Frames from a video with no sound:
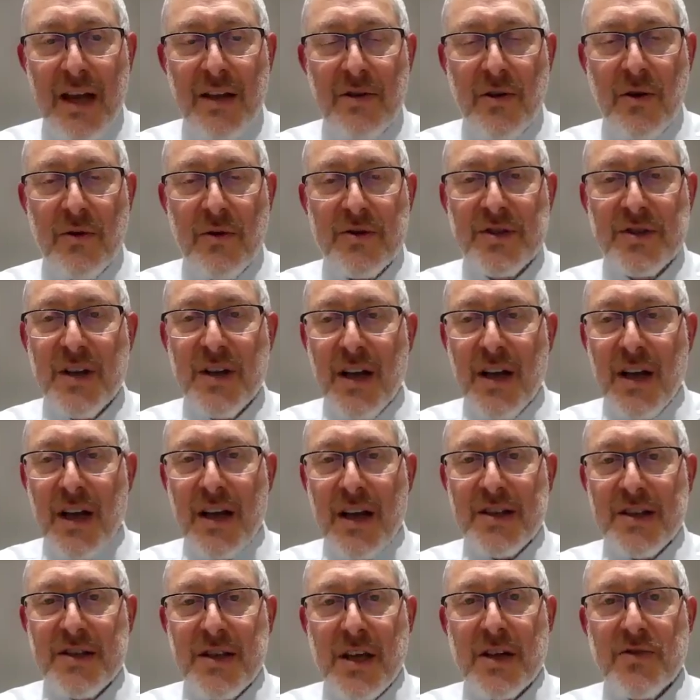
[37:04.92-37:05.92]
eidos,
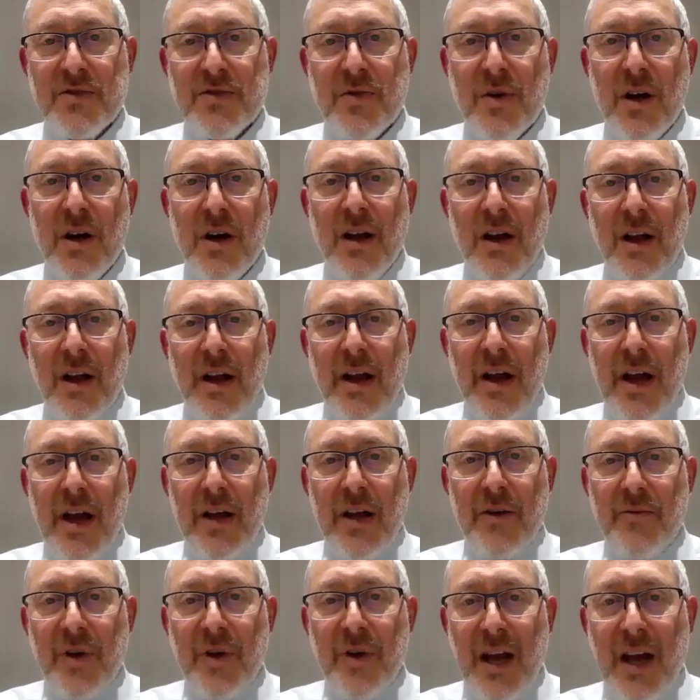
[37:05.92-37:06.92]
etc.
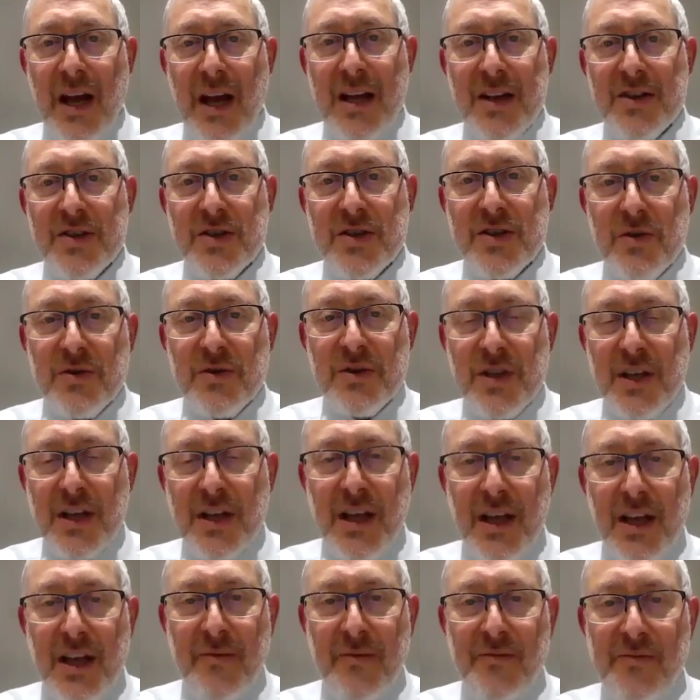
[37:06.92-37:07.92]
And we answered to
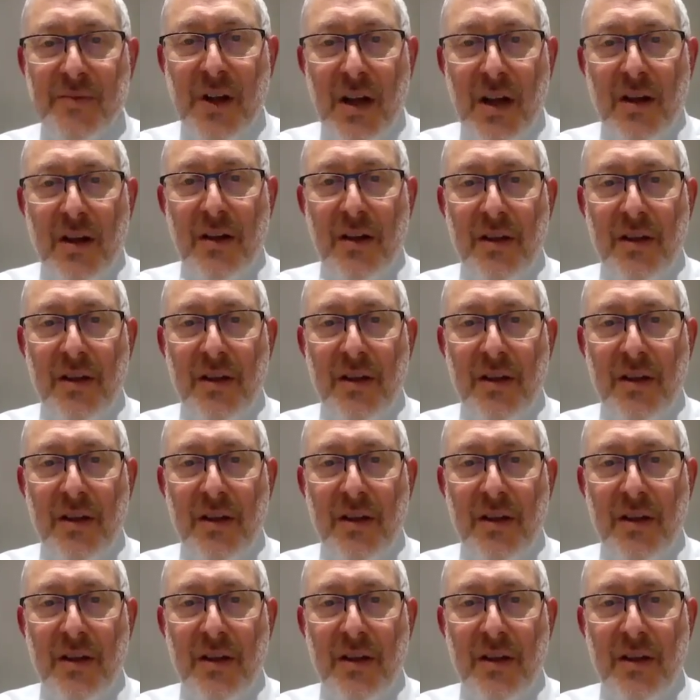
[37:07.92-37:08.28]
him